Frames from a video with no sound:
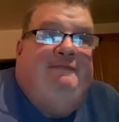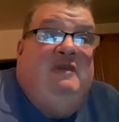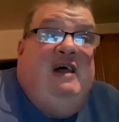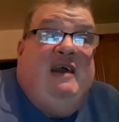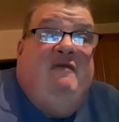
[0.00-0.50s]

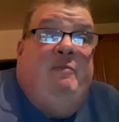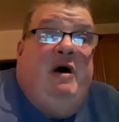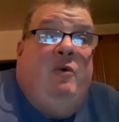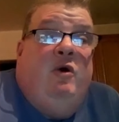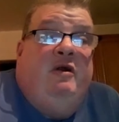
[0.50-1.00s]
lack of a
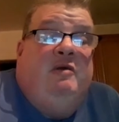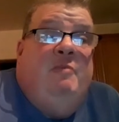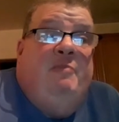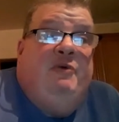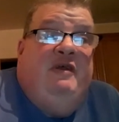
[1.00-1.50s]
better word,
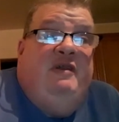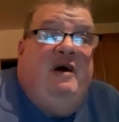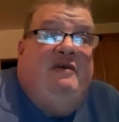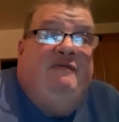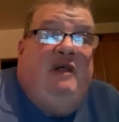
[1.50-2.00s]
come up with
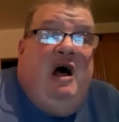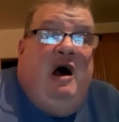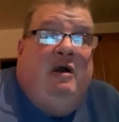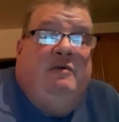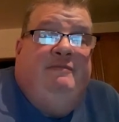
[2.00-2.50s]
another
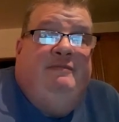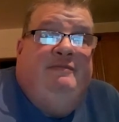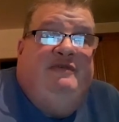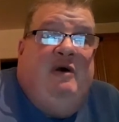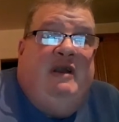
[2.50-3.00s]
vlog.
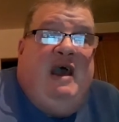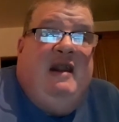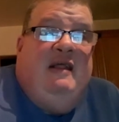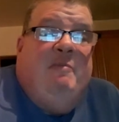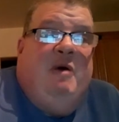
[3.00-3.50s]
So I kind
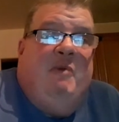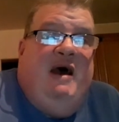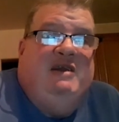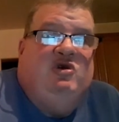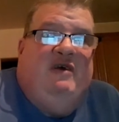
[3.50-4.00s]
of let my
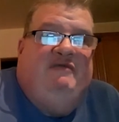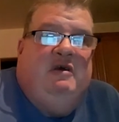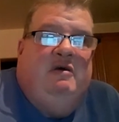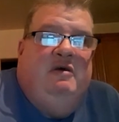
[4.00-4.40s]
mind drift.